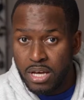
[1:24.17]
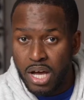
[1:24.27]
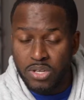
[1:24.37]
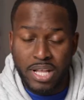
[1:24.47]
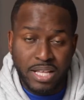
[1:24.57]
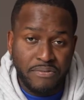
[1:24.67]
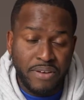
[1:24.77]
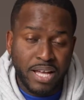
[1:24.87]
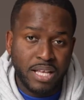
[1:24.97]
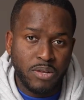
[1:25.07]
I also like the
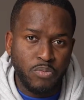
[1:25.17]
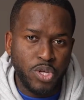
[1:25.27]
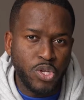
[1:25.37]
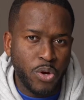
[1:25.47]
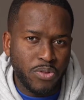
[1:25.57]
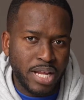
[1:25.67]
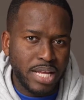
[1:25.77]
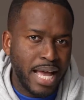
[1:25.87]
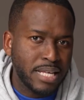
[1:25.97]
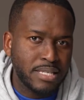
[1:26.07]
fact that we know that
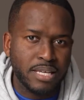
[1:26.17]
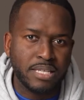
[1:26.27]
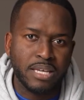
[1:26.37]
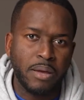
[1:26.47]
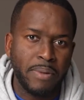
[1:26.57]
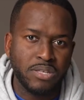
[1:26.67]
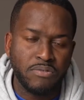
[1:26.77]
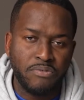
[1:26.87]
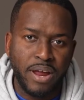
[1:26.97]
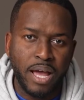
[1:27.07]
it has 6 gigabytes
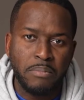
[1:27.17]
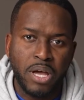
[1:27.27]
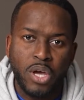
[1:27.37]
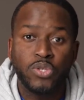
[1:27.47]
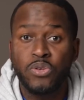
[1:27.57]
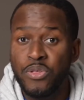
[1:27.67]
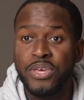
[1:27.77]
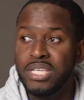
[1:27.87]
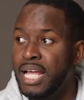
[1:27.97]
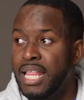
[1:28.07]
of RAM. So the
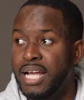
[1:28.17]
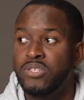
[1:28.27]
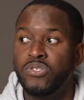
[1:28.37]
things I like to